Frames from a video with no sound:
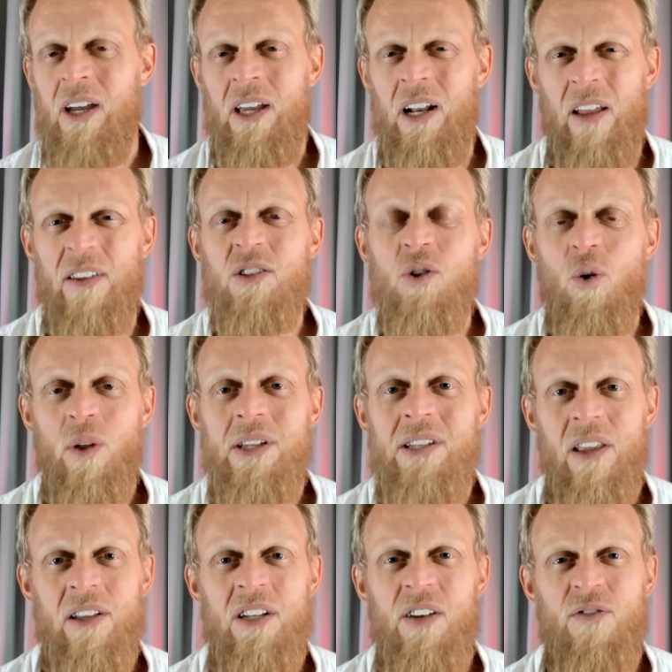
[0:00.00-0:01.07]
You know, there's all these
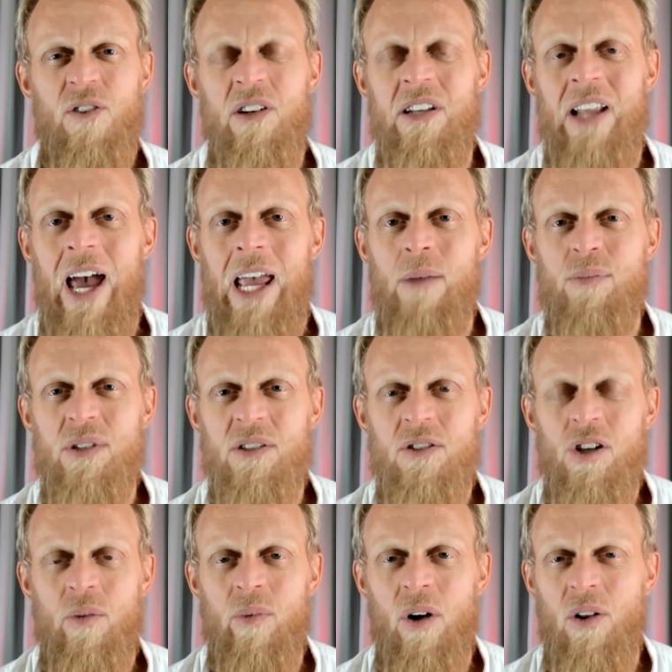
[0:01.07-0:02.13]
other different names and
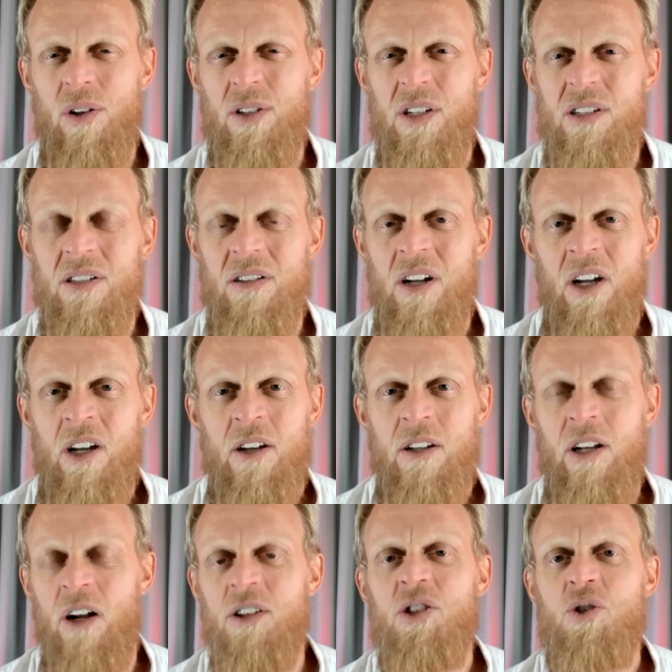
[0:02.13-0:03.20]
terminologies, and
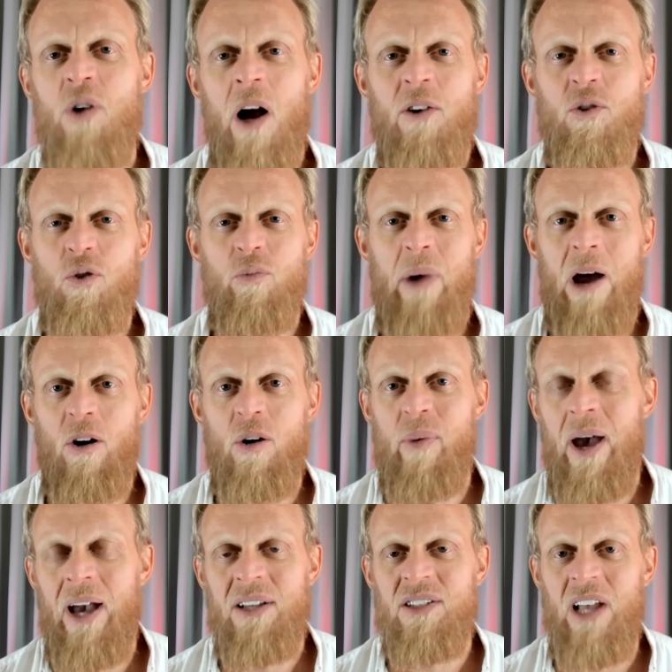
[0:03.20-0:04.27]
you know, structural battery
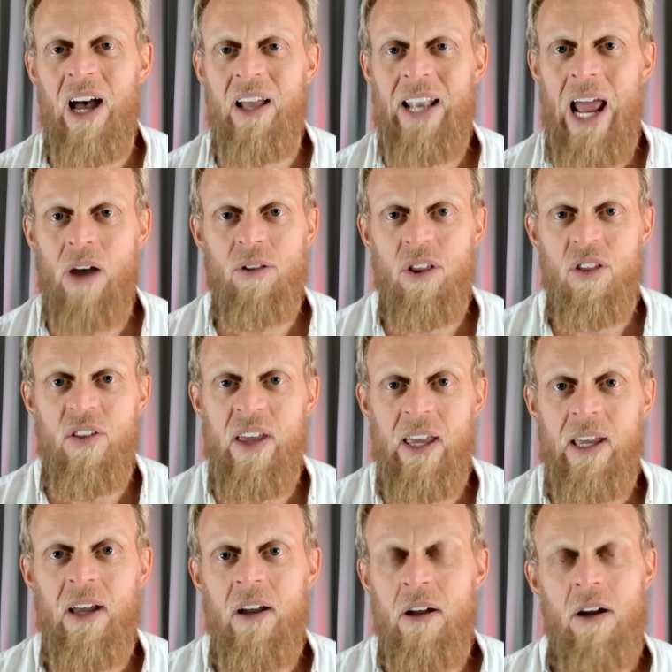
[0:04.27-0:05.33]
packs are now the
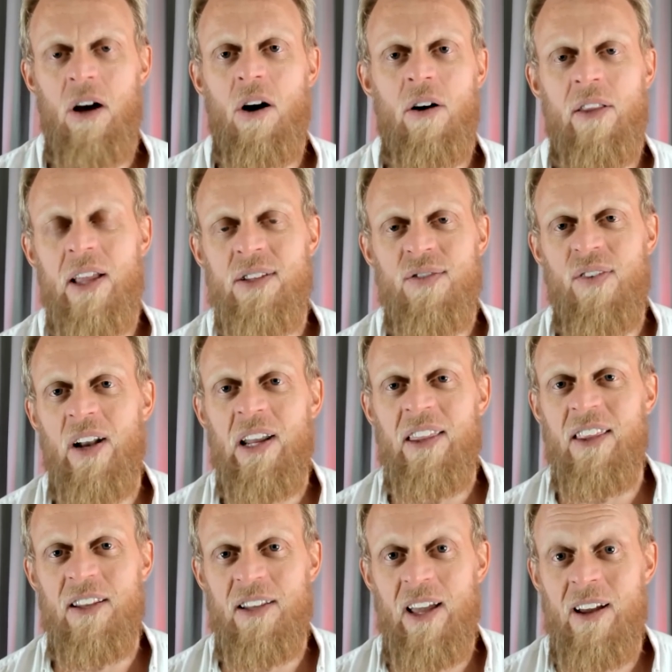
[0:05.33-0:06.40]
thing. Oh, that's funny
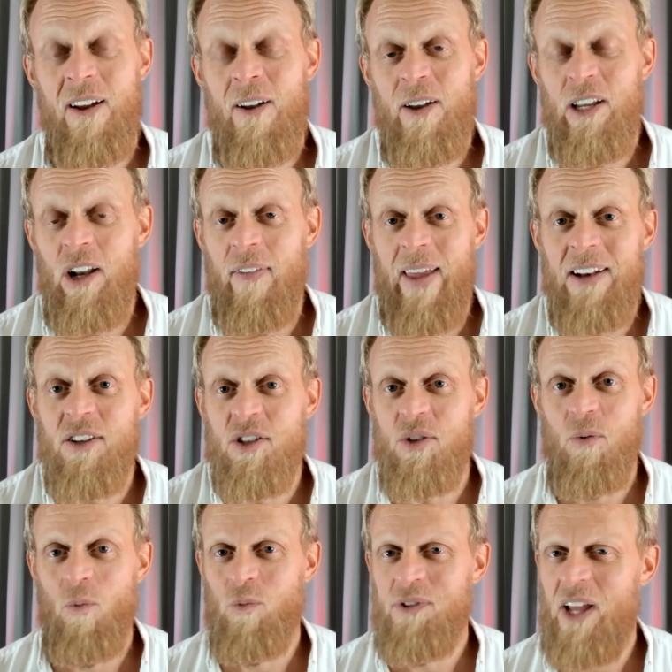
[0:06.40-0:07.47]
that the you know that just
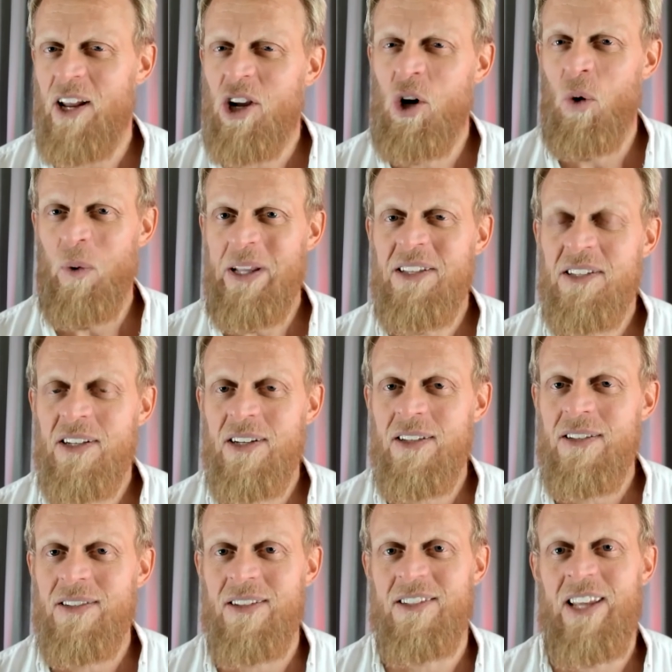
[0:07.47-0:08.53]
was that a
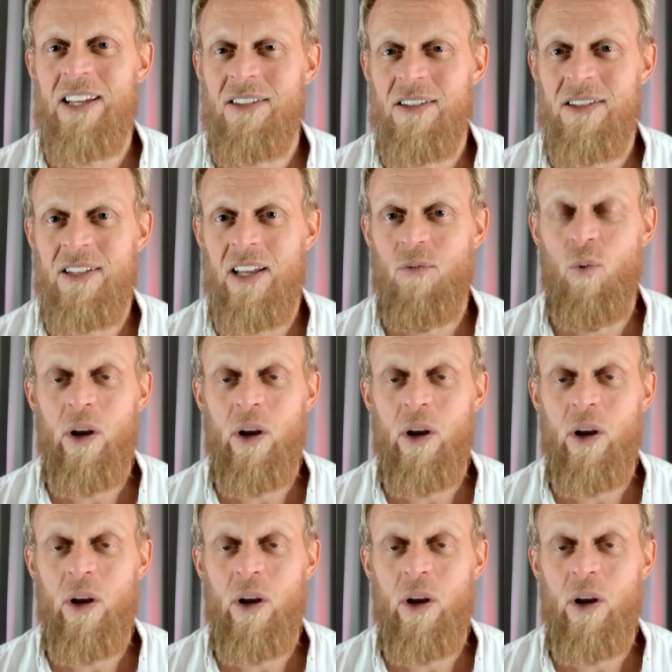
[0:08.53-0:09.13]
coincidence that Tesla said